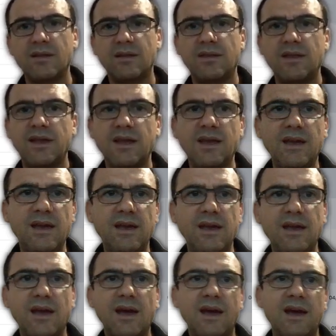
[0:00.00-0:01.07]

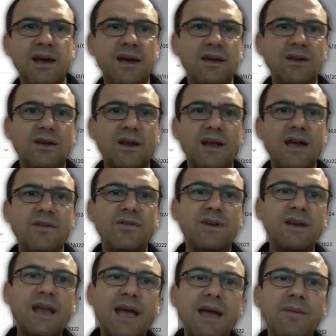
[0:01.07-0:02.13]
You're going to have a
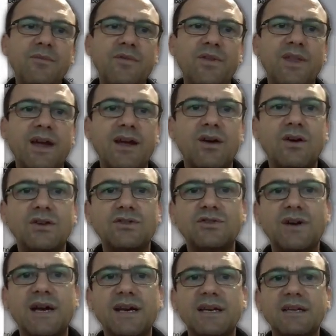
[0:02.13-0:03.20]
name for that
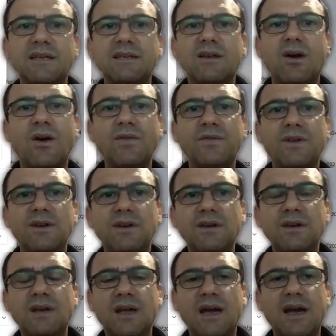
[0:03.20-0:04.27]
contract.
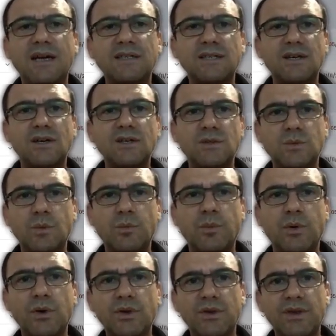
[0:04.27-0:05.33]
Often RTOs will
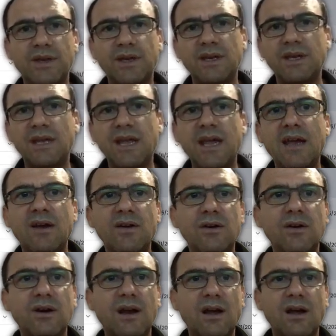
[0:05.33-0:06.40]
put the
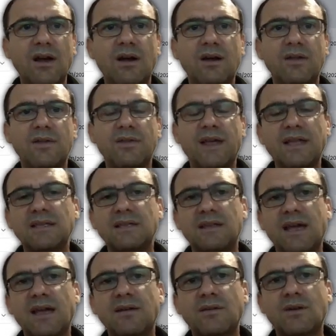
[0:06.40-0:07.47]
year
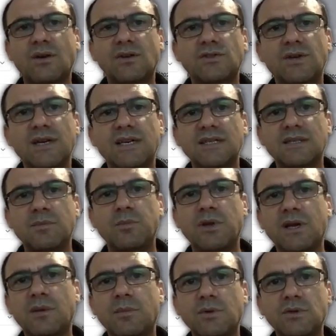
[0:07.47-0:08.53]
that contract is
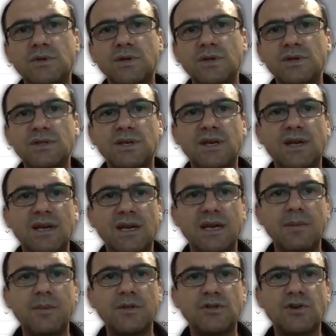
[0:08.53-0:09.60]
applicable to, so you can
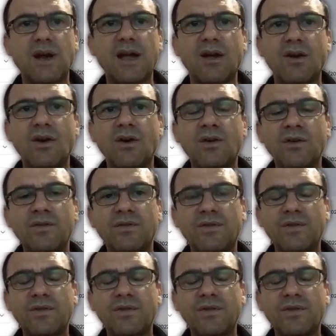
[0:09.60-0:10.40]
keep a track of